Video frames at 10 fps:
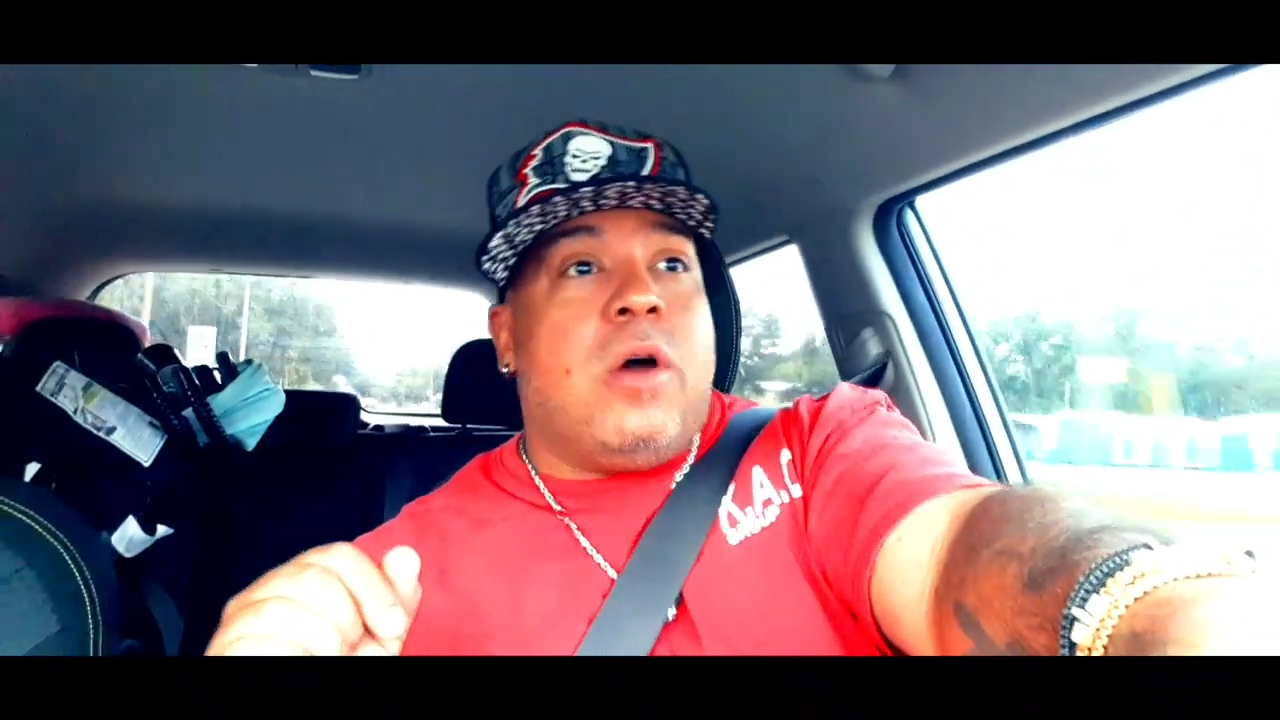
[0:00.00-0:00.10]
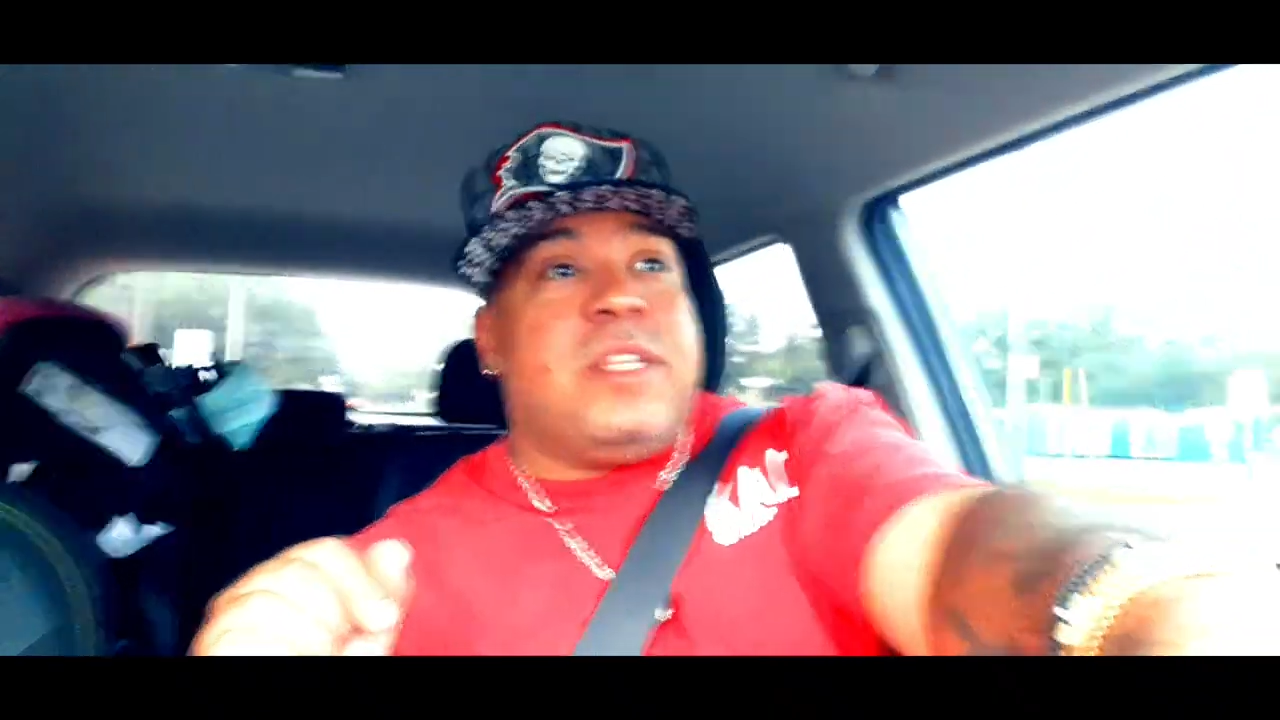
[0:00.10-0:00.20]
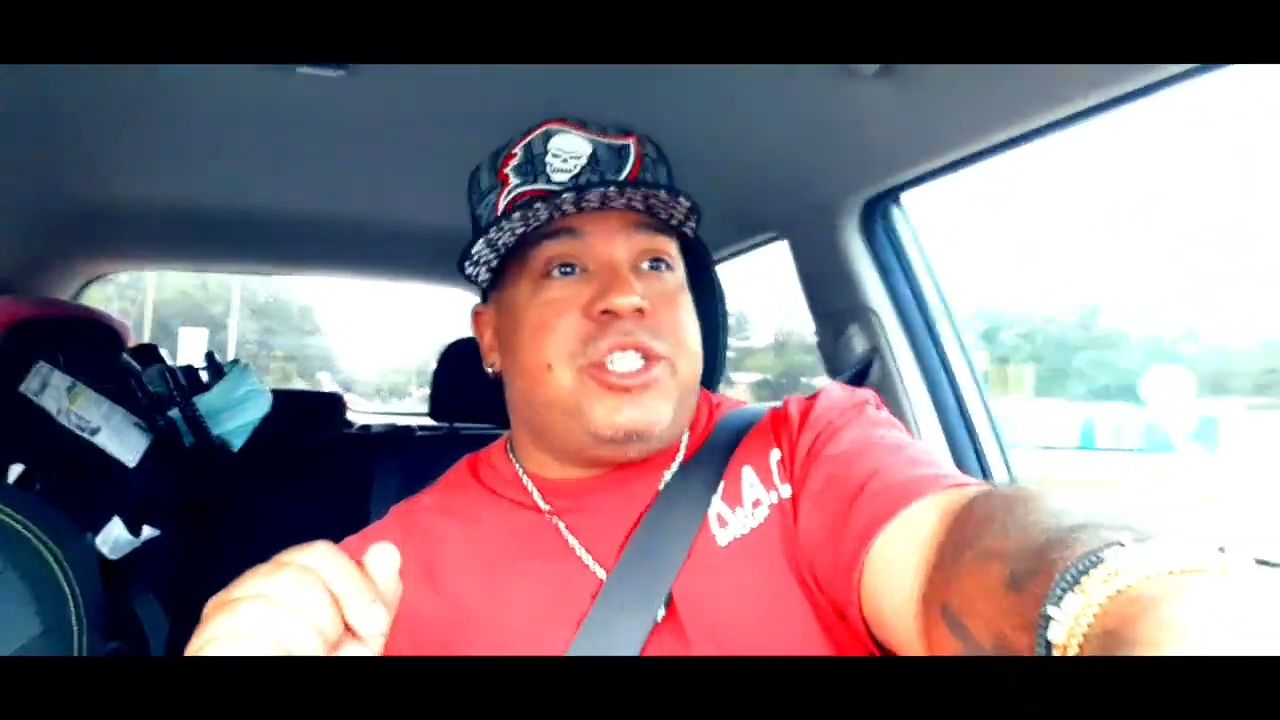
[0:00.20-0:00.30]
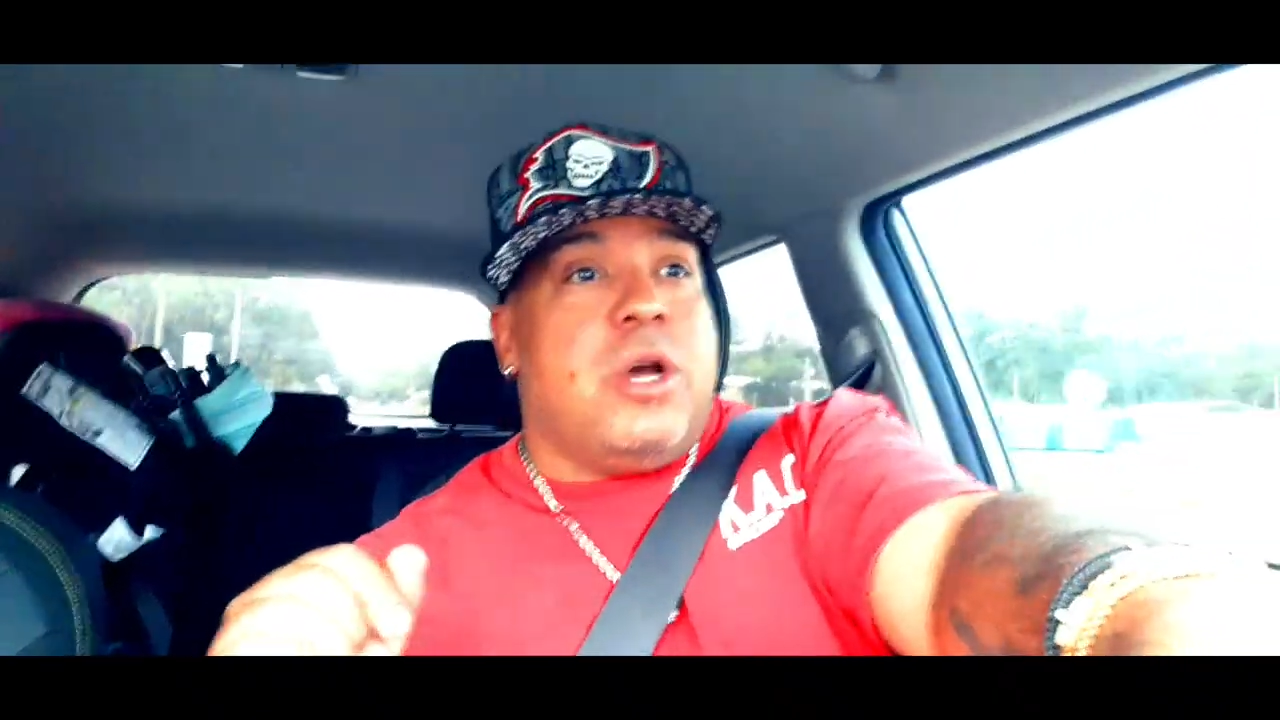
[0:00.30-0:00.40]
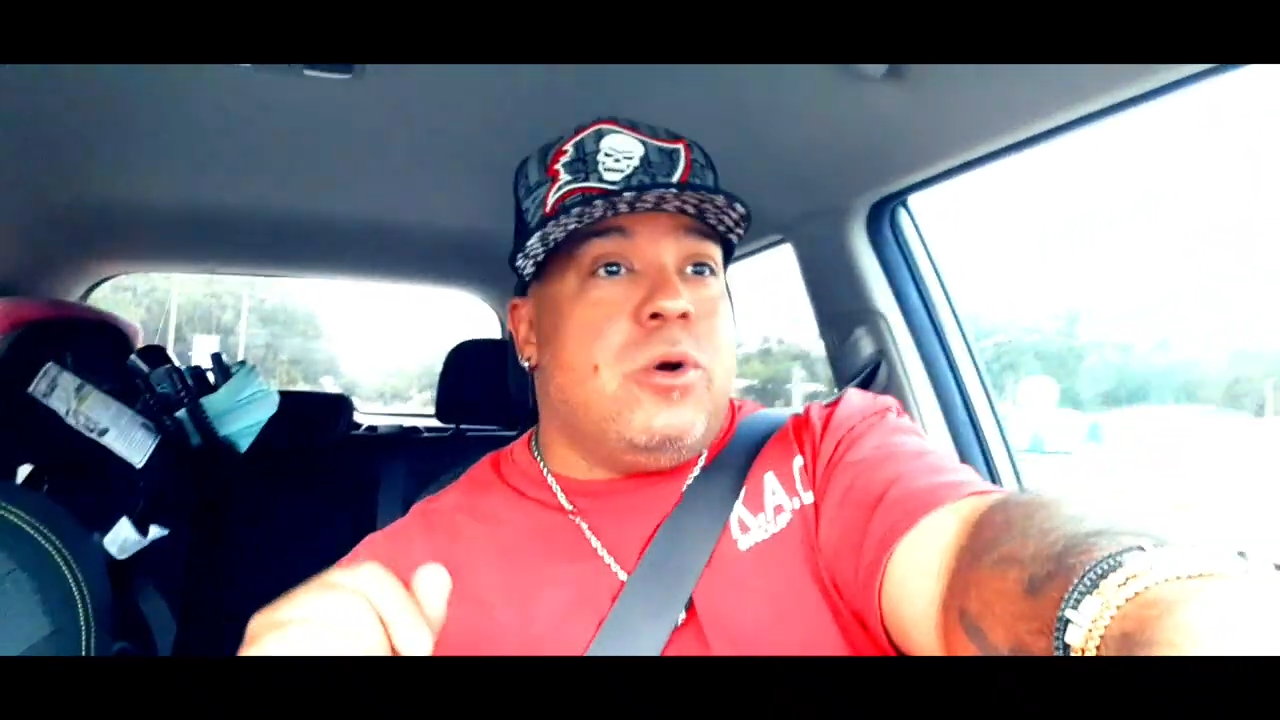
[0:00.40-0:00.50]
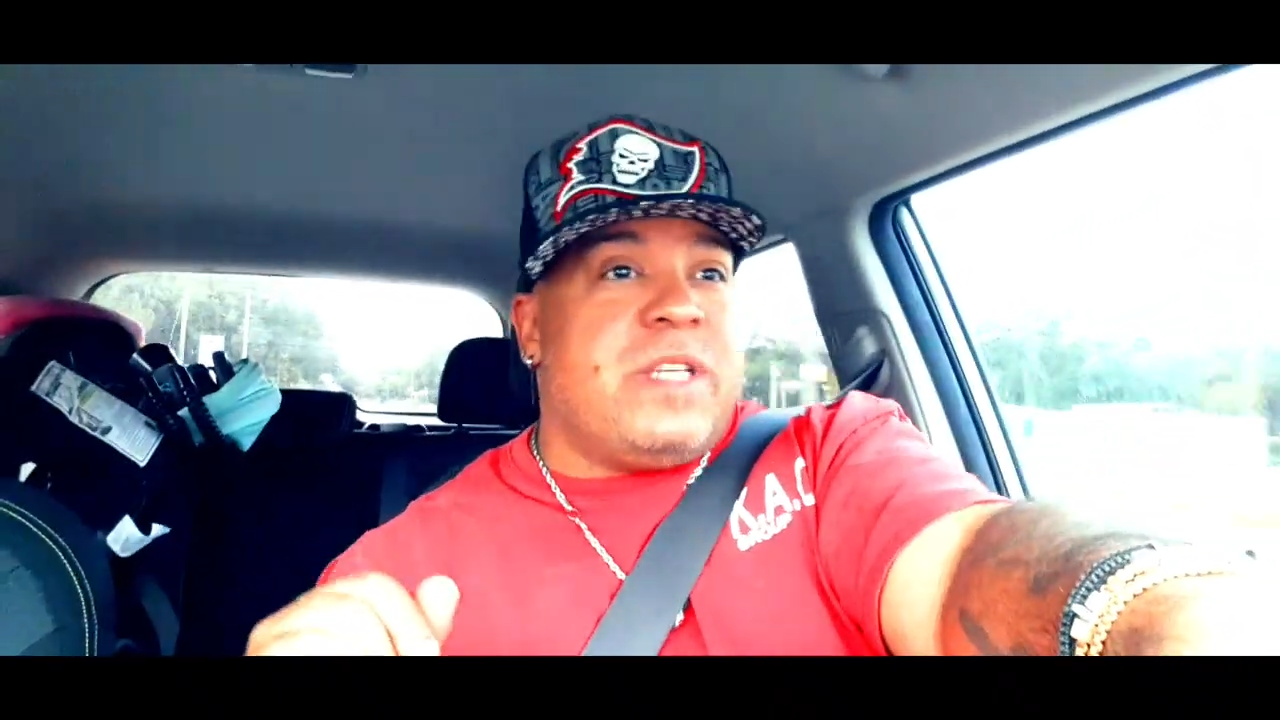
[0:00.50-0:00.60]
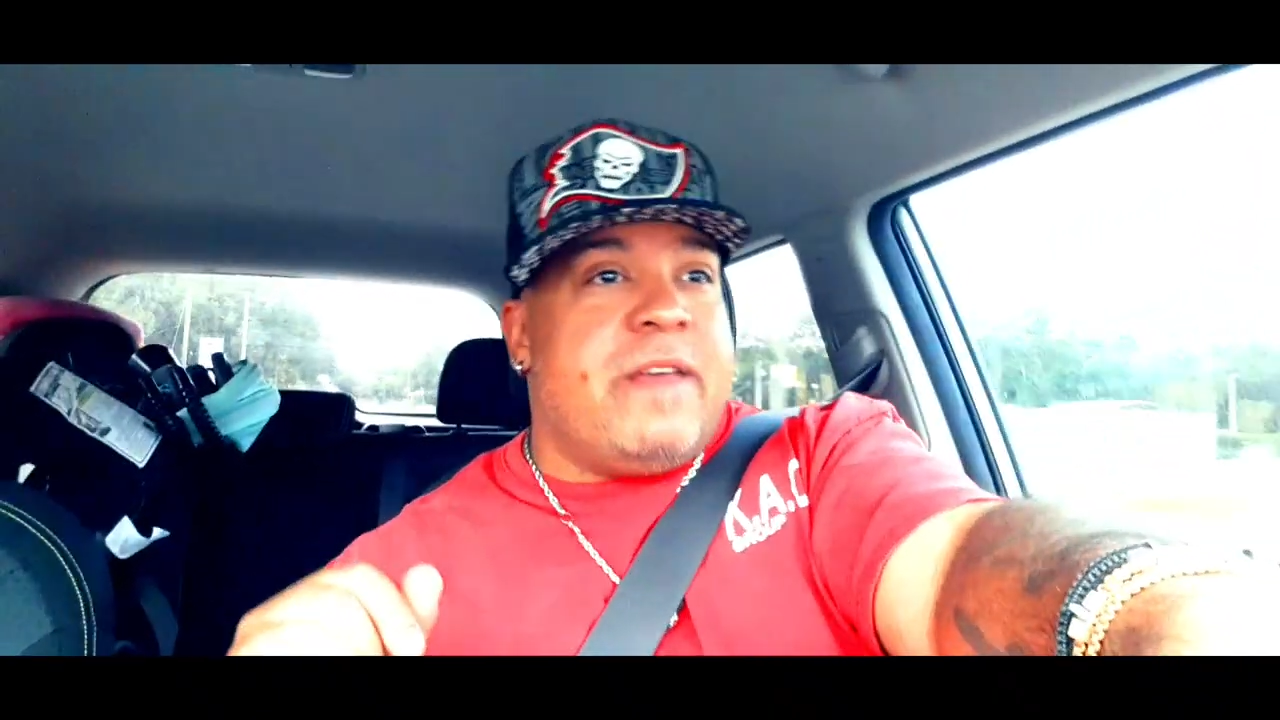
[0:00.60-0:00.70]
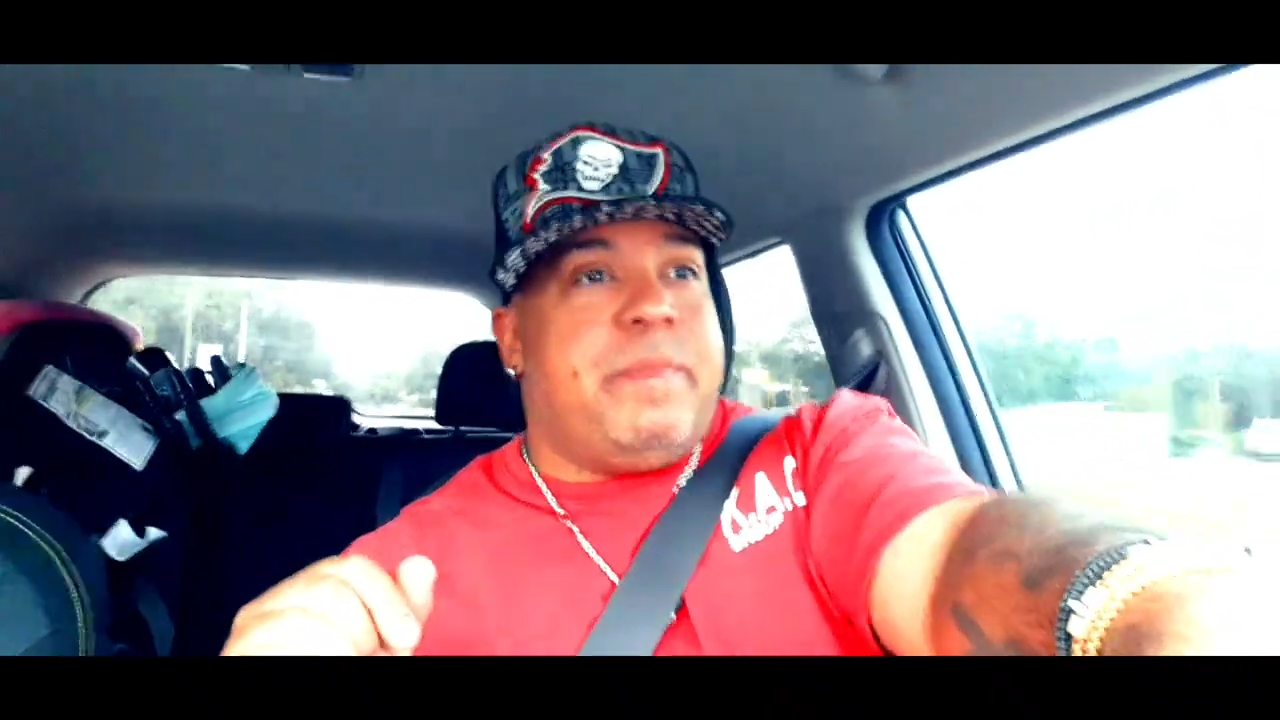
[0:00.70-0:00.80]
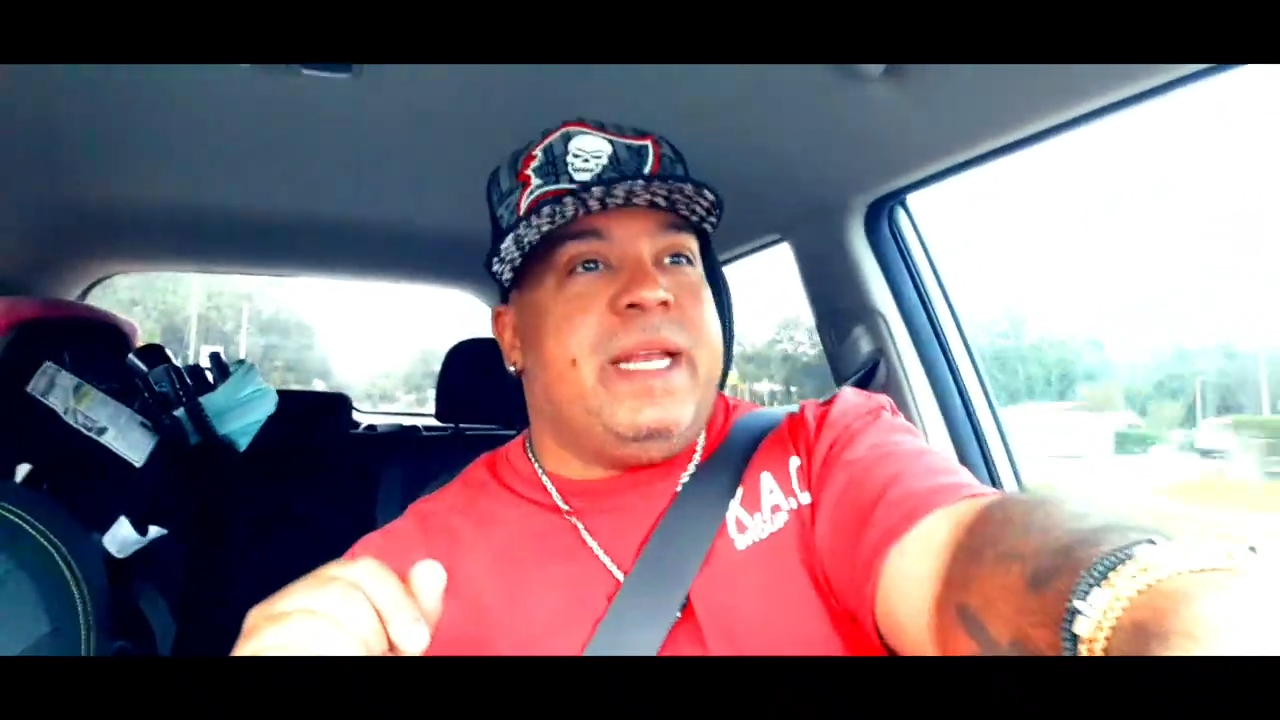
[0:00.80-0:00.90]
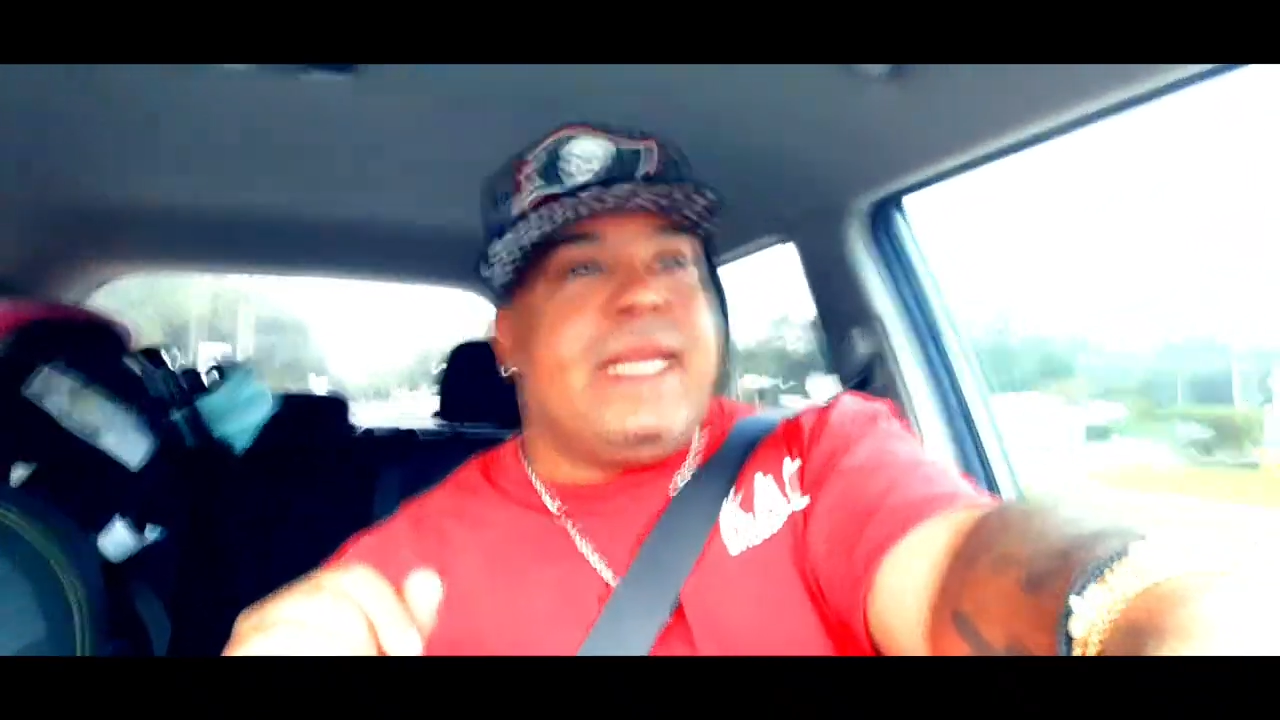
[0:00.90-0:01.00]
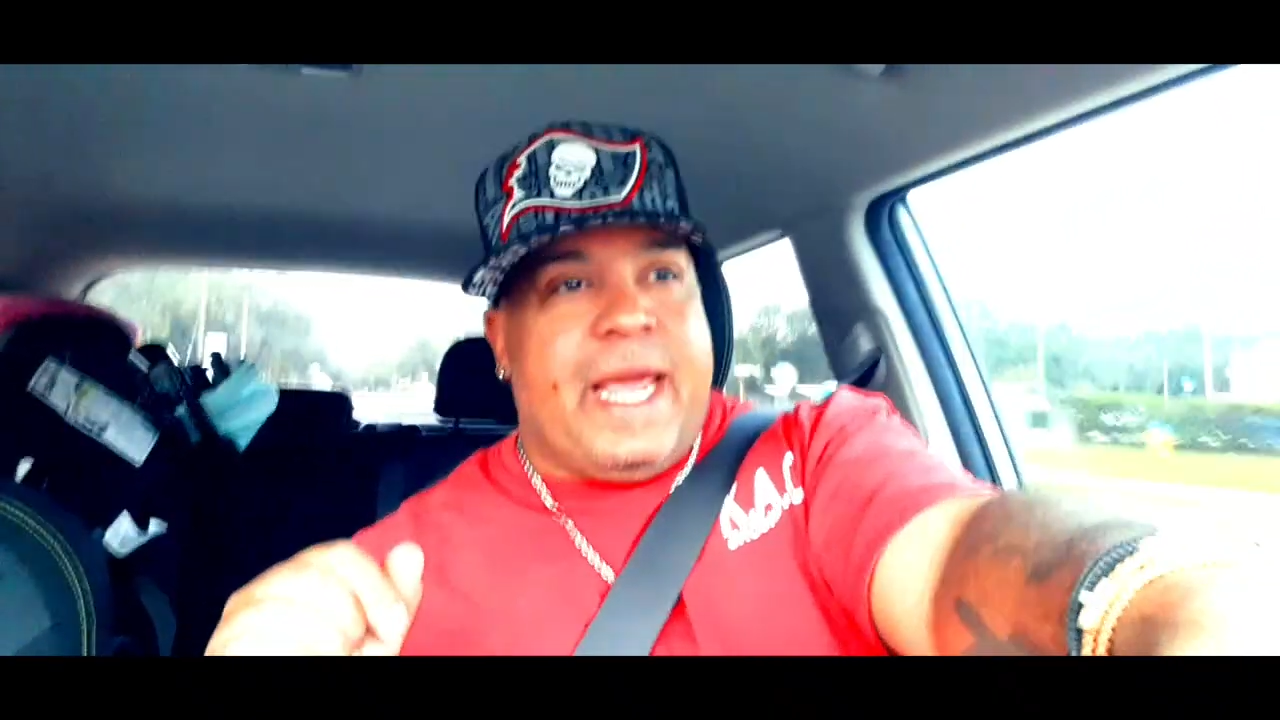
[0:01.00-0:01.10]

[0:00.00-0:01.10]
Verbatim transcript: all the shows have been